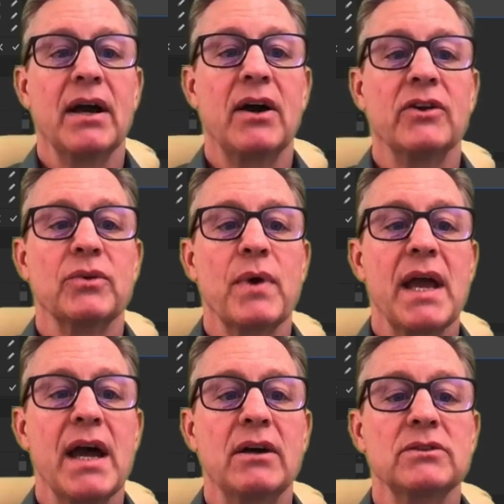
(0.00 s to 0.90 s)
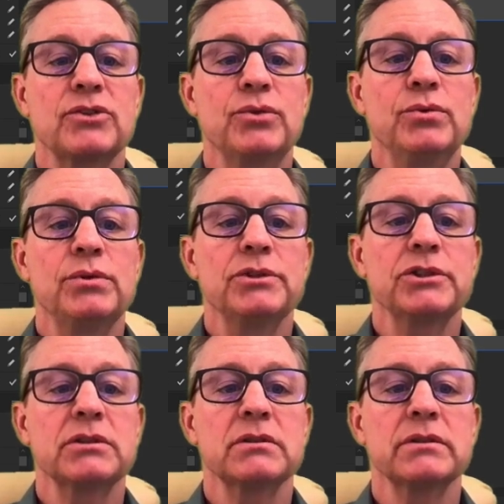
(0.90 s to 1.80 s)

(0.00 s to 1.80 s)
On the way out, tools,